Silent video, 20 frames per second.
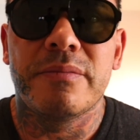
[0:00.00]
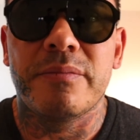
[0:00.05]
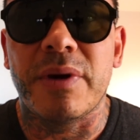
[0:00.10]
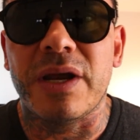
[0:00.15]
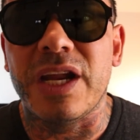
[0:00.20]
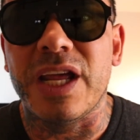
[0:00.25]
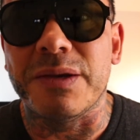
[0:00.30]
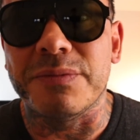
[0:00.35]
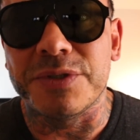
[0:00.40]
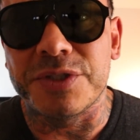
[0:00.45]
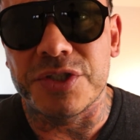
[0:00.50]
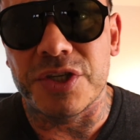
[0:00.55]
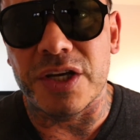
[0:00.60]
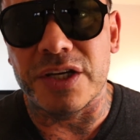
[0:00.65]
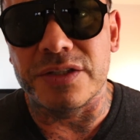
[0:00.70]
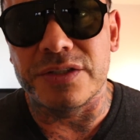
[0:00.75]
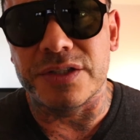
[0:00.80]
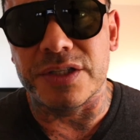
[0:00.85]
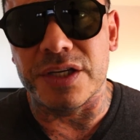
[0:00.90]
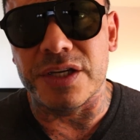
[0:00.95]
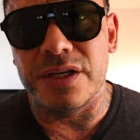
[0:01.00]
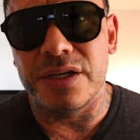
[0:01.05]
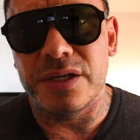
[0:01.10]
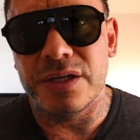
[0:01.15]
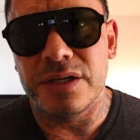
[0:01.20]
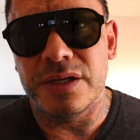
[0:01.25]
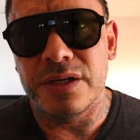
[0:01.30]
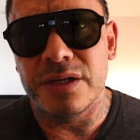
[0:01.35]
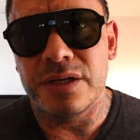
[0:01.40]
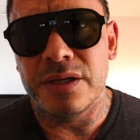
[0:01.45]
My name's JC.
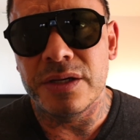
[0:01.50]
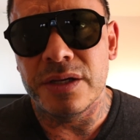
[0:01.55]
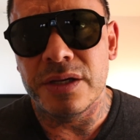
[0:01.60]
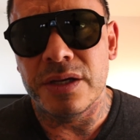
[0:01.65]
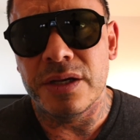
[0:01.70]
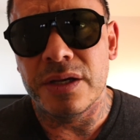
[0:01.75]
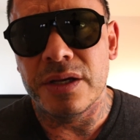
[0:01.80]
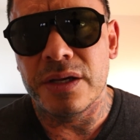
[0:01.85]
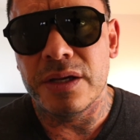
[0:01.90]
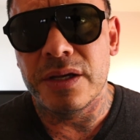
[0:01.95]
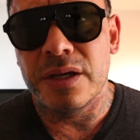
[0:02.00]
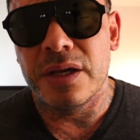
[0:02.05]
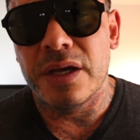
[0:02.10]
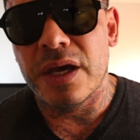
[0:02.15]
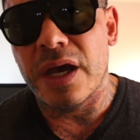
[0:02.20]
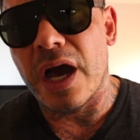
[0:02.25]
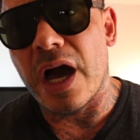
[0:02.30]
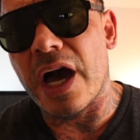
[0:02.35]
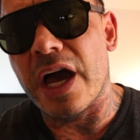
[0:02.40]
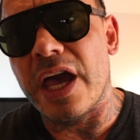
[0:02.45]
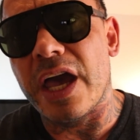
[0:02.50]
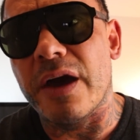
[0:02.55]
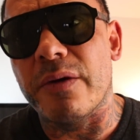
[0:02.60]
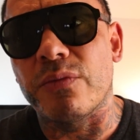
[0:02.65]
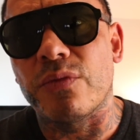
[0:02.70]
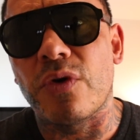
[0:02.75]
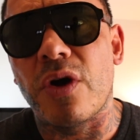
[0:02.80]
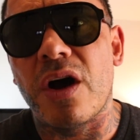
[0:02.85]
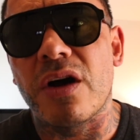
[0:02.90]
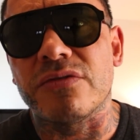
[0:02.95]
I
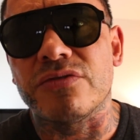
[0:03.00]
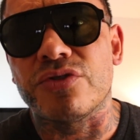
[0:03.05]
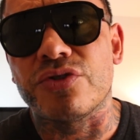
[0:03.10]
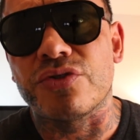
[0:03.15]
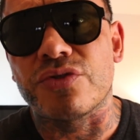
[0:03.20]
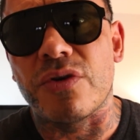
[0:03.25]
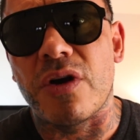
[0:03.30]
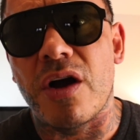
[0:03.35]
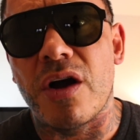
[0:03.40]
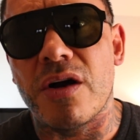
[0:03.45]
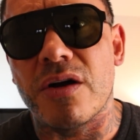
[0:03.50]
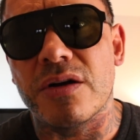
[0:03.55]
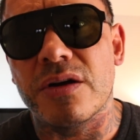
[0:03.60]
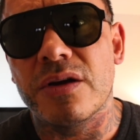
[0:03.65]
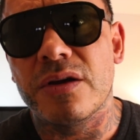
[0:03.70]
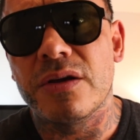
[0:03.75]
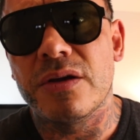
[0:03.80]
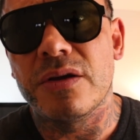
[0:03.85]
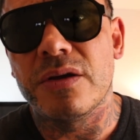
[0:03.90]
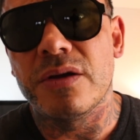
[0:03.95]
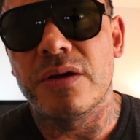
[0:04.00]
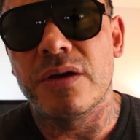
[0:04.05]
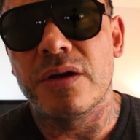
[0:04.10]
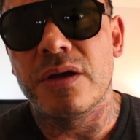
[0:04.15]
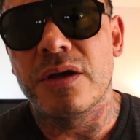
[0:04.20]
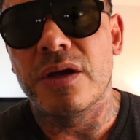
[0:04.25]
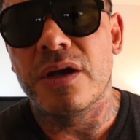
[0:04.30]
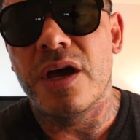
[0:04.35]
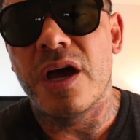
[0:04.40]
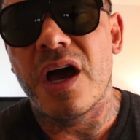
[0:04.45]
am Wrong Strong.
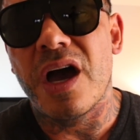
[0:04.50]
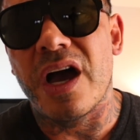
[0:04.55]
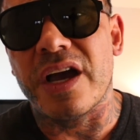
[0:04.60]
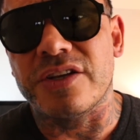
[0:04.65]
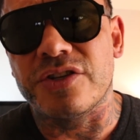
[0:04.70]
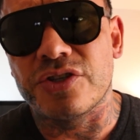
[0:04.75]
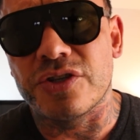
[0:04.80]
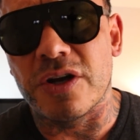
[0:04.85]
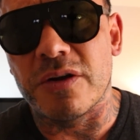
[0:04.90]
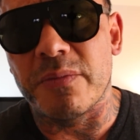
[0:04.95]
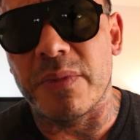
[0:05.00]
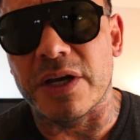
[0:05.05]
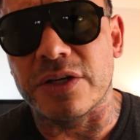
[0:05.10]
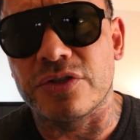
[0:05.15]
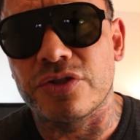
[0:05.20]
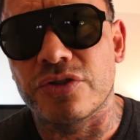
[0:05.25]
I share my